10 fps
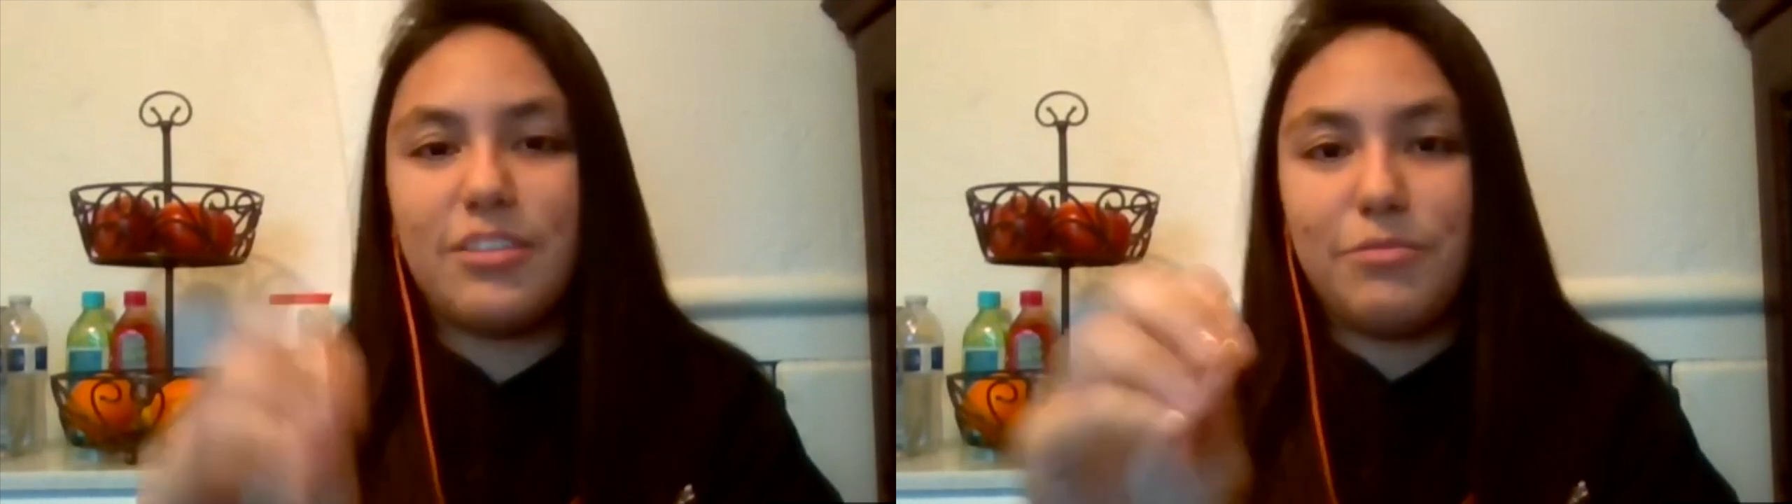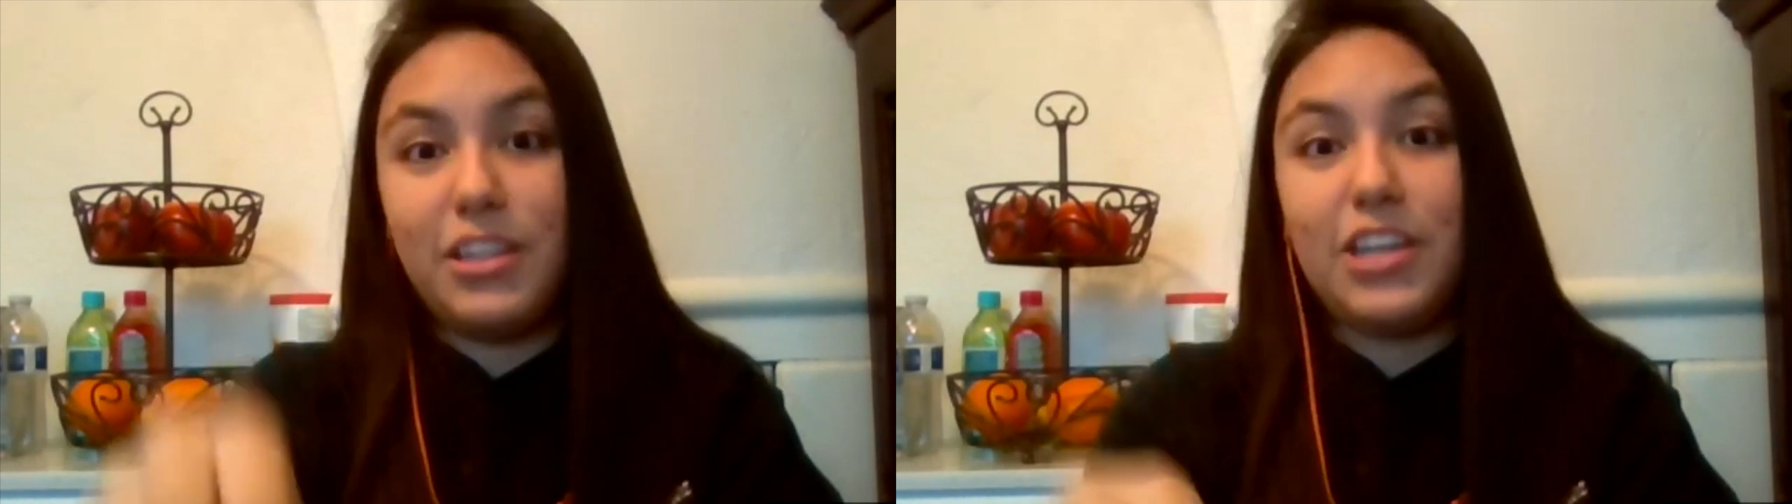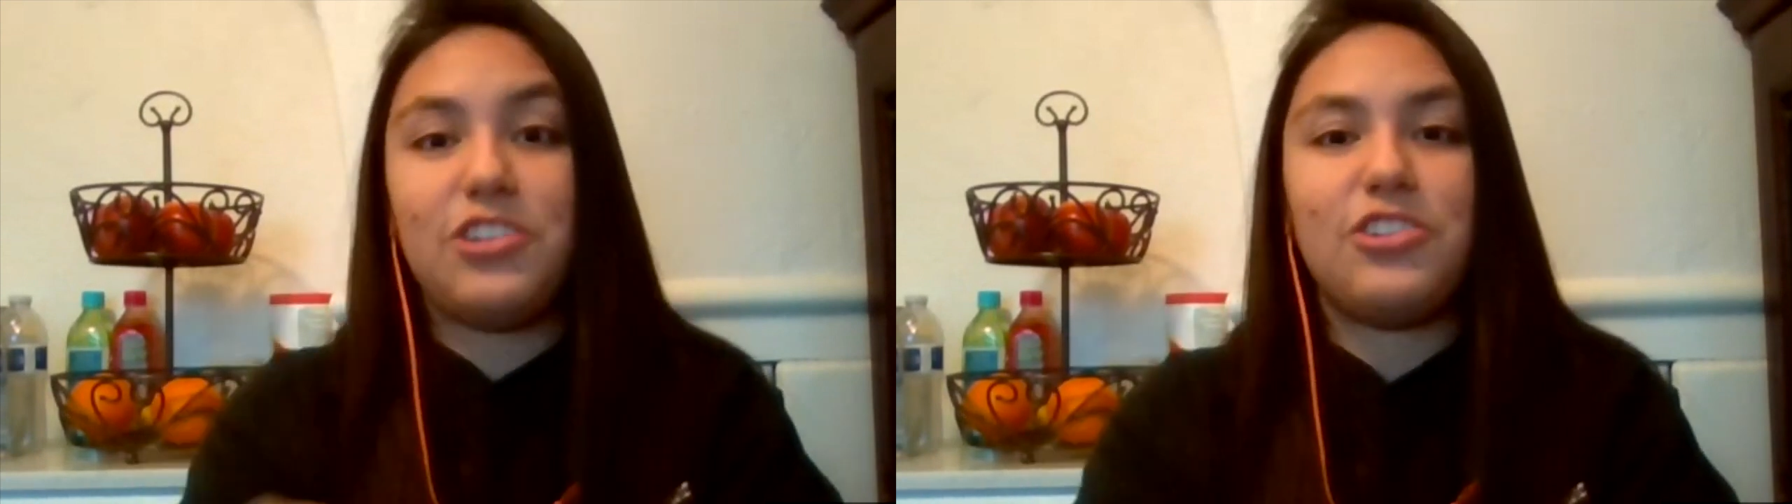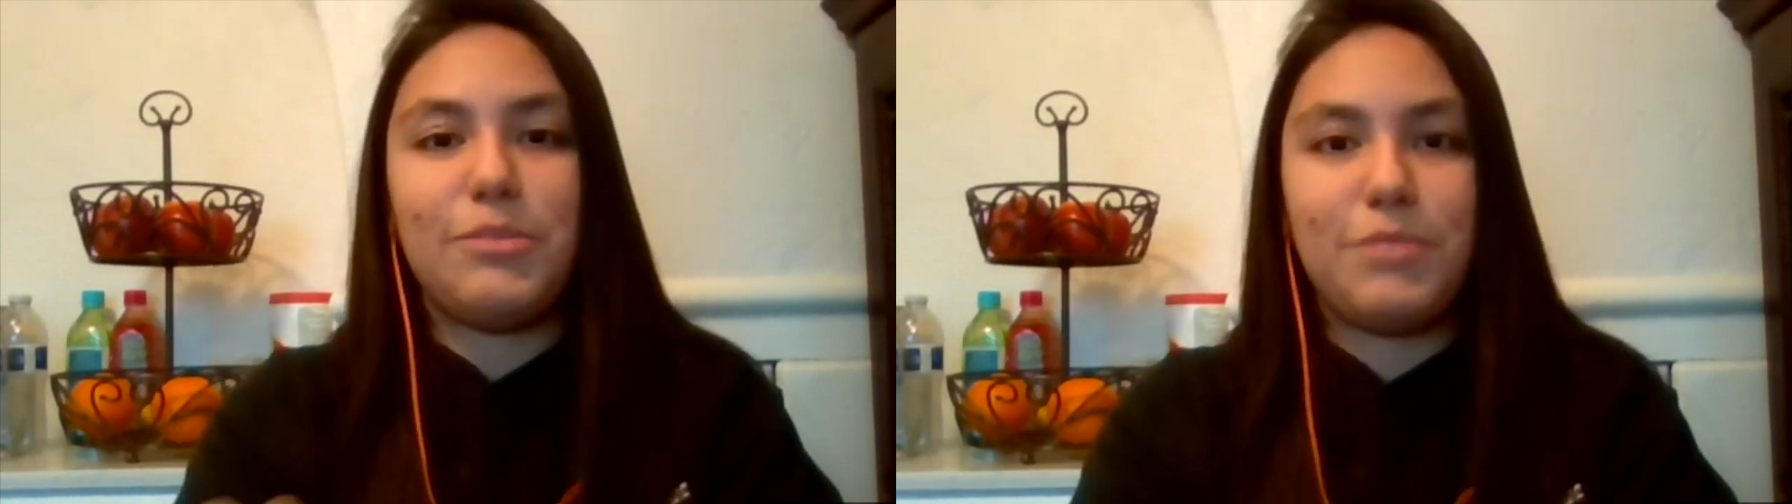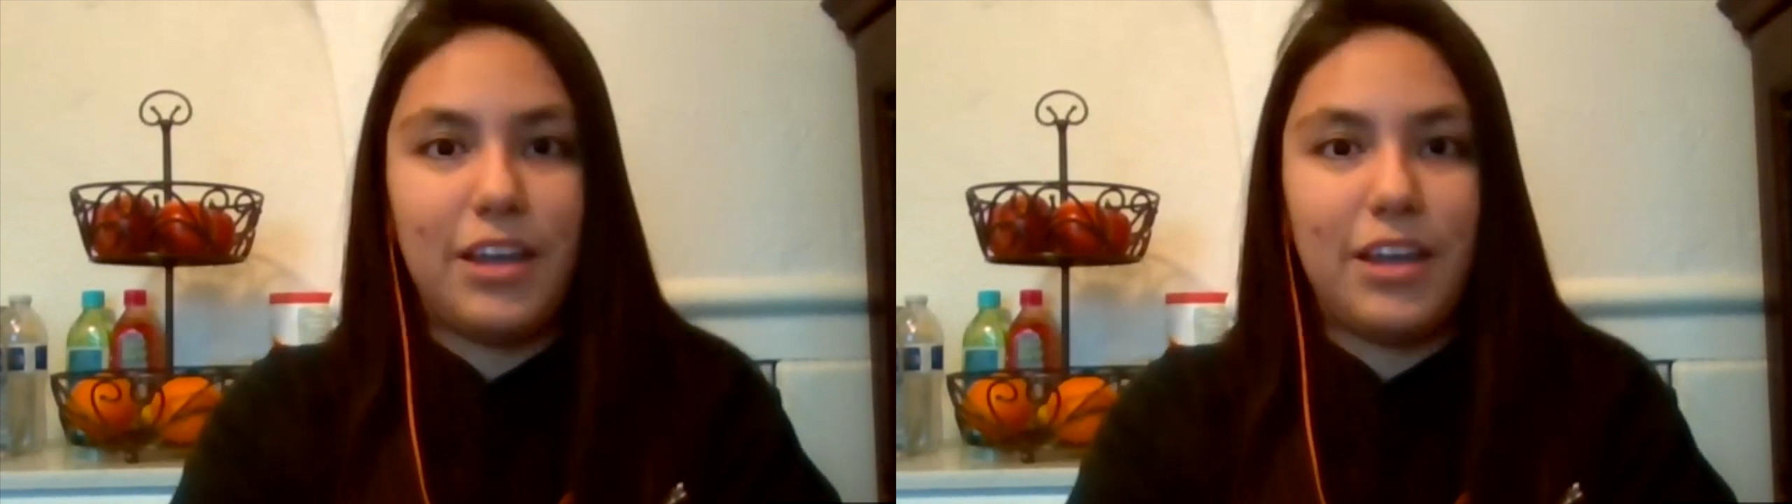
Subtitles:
and relationships